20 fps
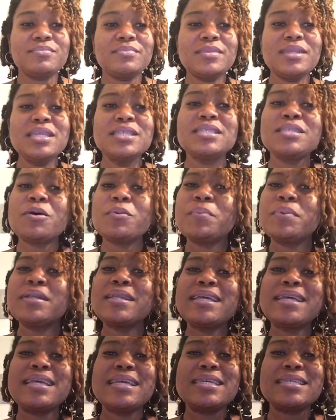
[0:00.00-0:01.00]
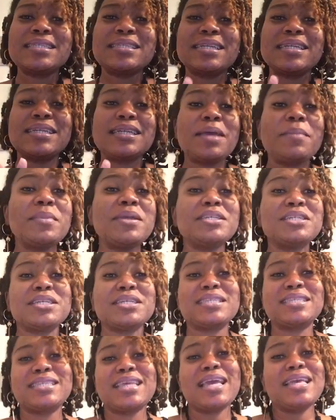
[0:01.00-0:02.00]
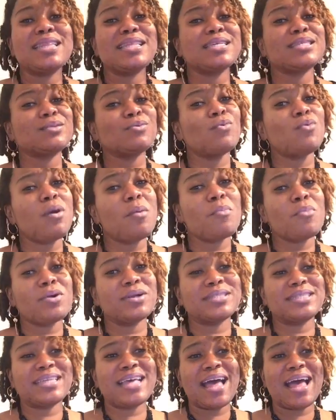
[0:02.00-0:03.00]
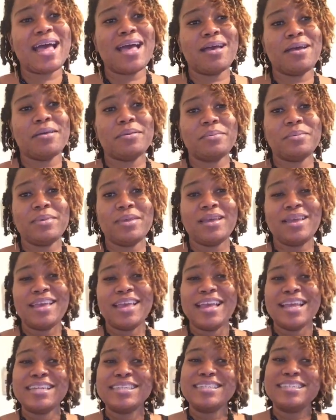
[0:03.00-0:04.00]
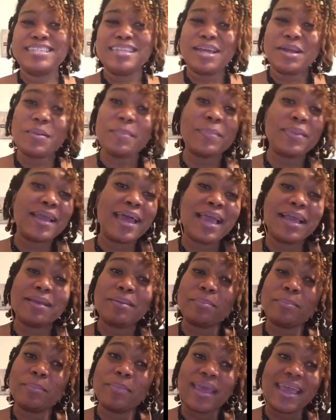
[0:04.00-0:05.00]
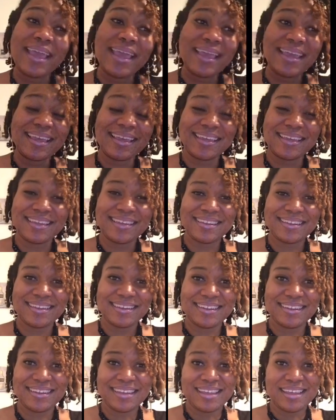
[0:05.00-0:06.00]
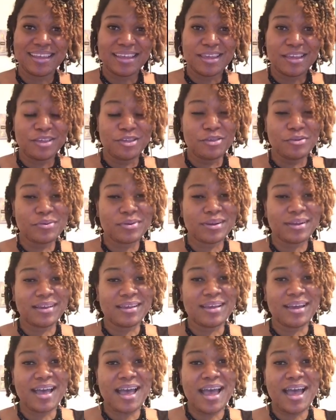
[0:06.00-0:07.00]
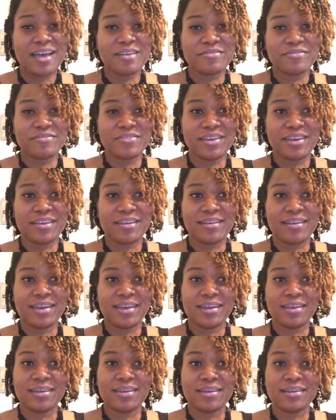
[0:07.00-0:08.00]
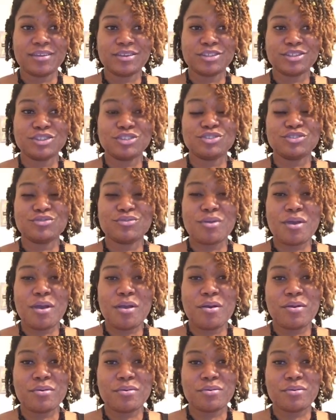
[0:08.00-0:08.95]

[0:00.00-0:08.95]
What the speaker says: So please, let me just say this one more time. Dear black man, you are God-fearing, strong,